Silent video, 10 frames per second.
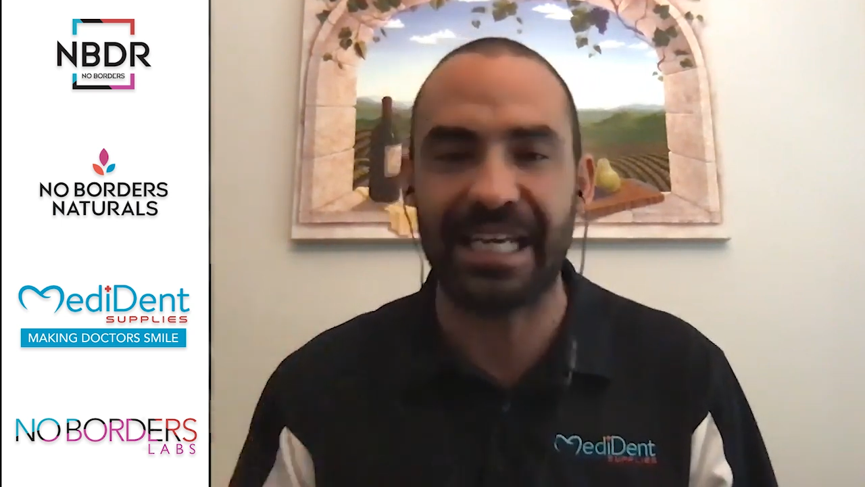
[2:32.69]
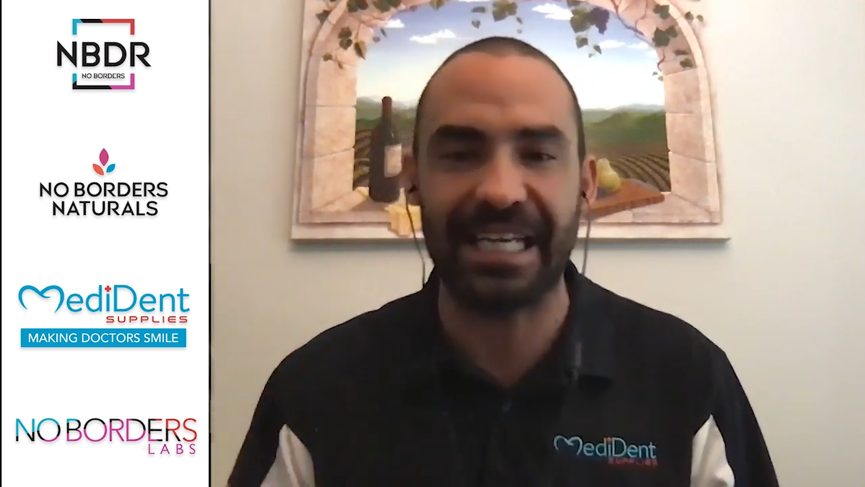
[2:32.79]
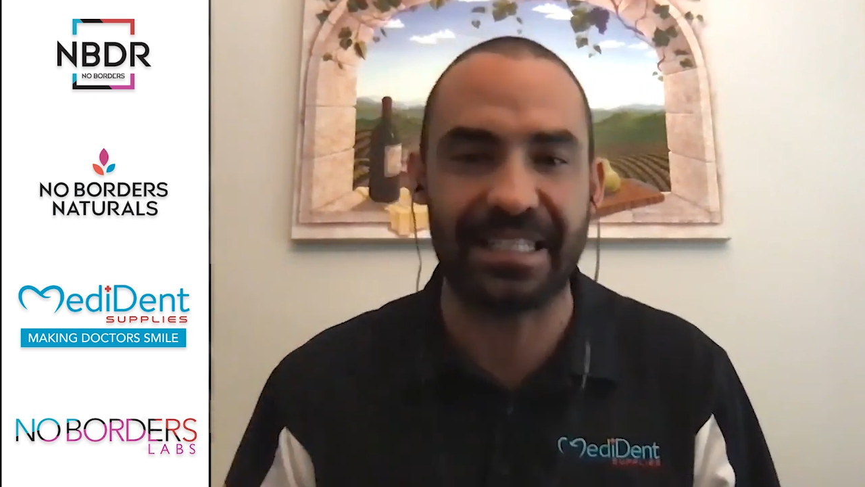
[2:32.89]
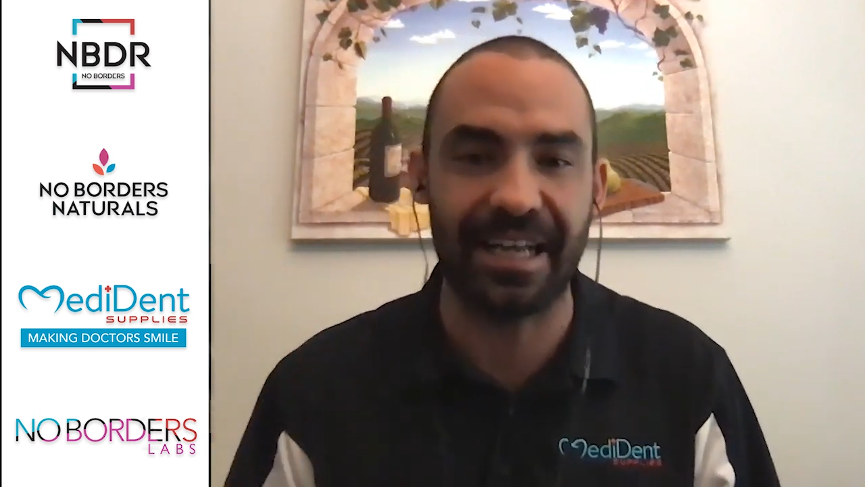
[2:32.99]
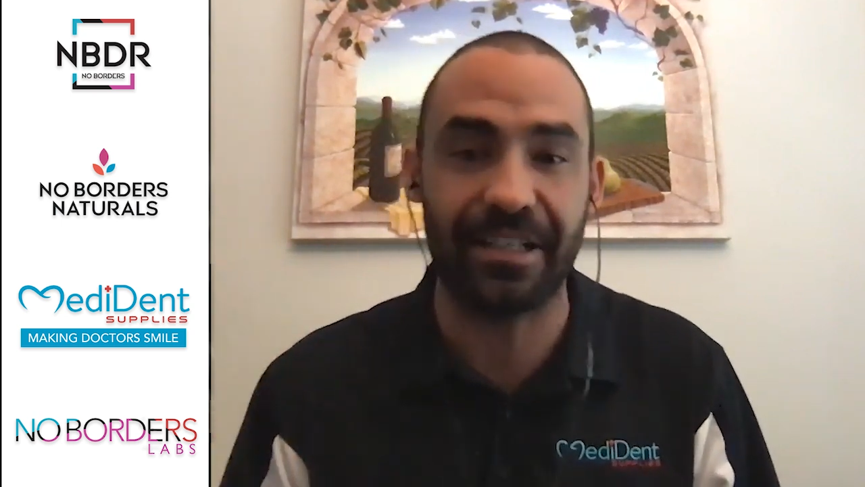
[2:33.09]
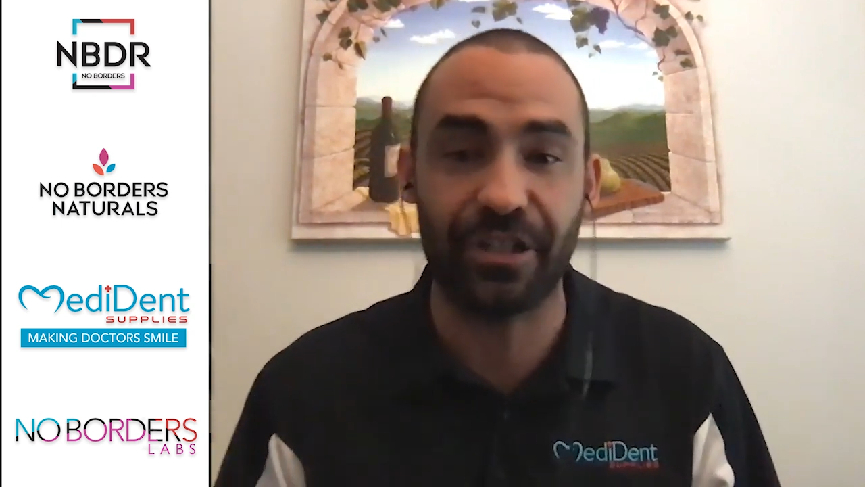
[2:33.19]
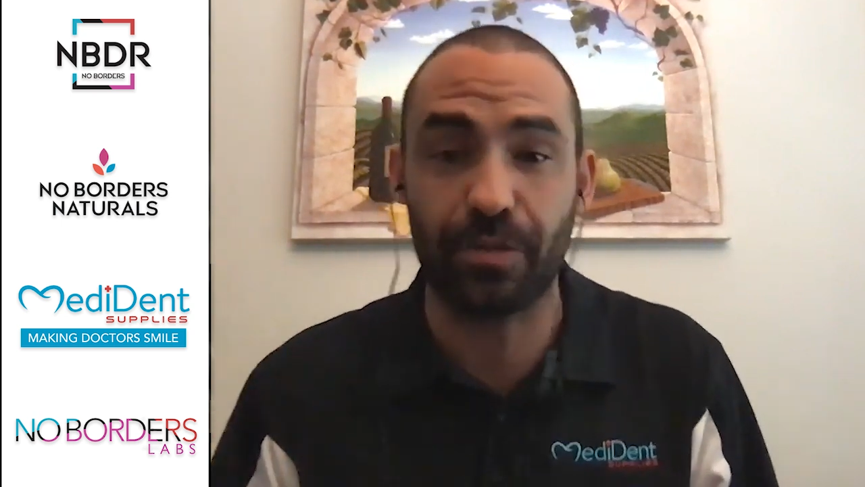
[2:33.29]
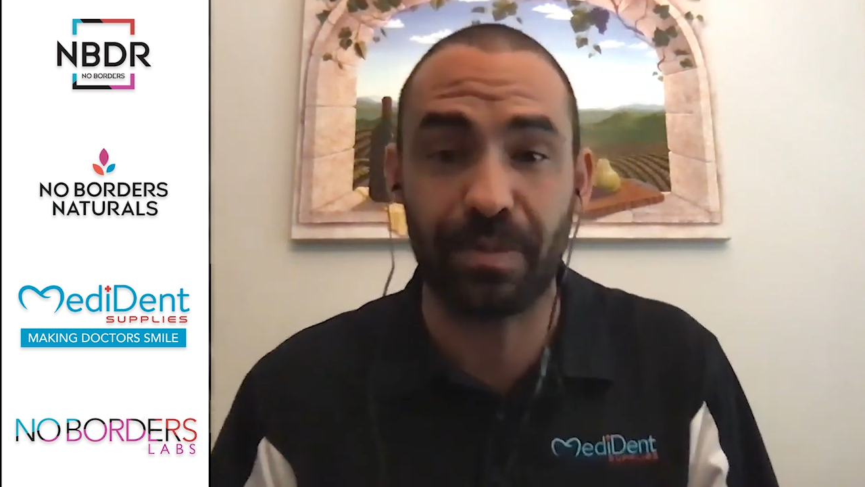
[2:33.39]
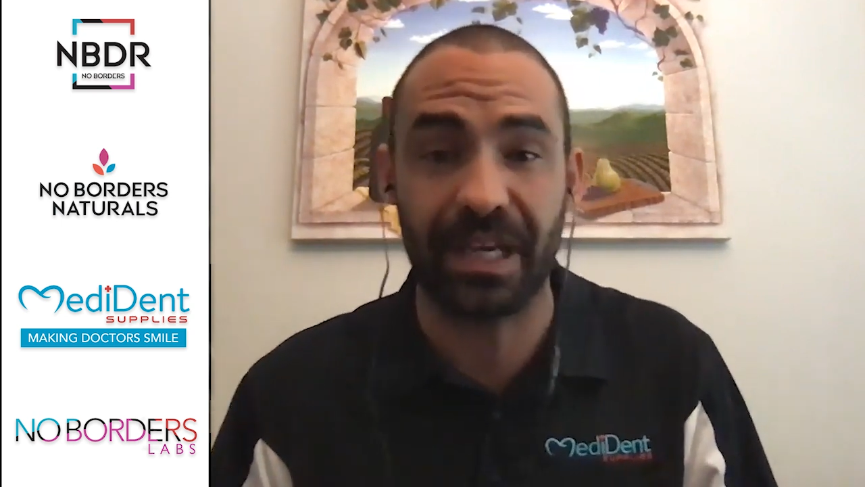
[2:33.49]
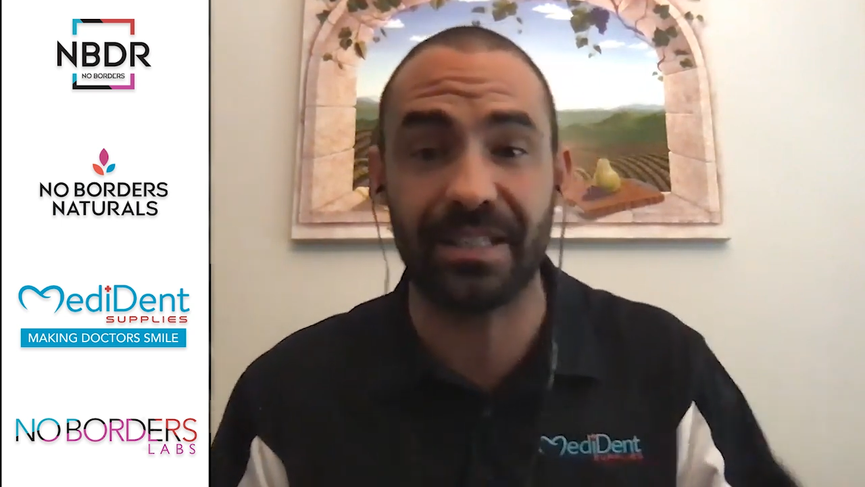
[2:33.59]
it's not
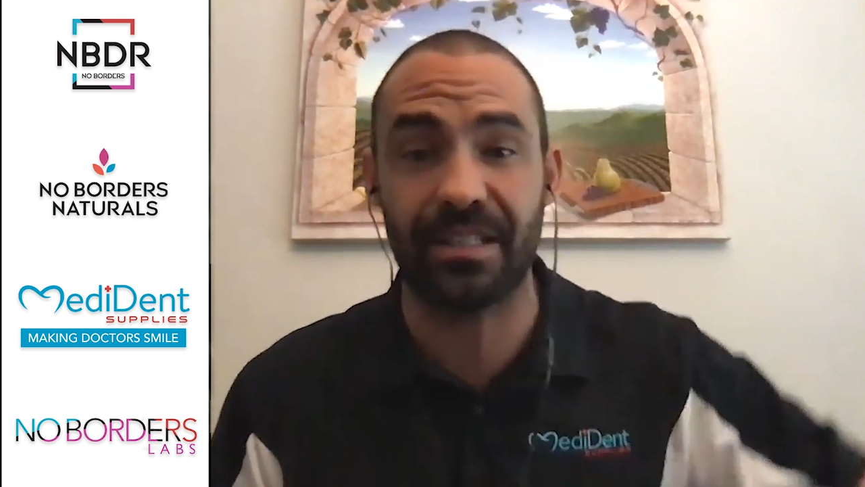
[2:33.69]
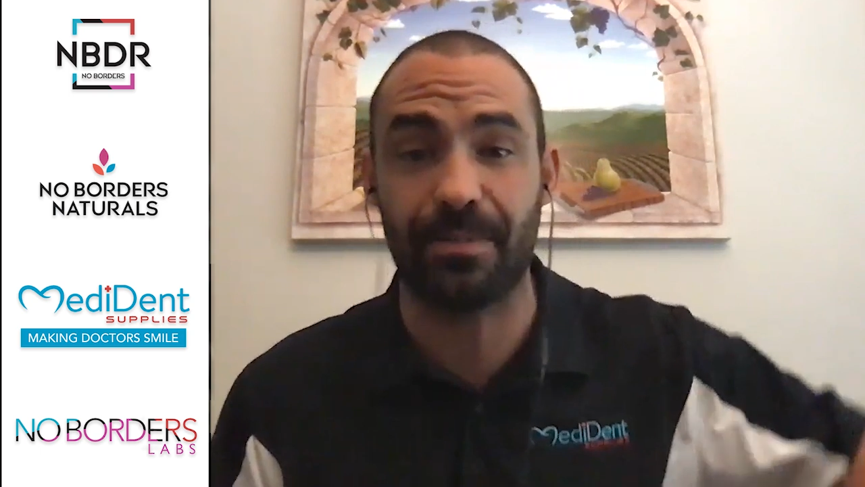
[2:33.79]
just because it's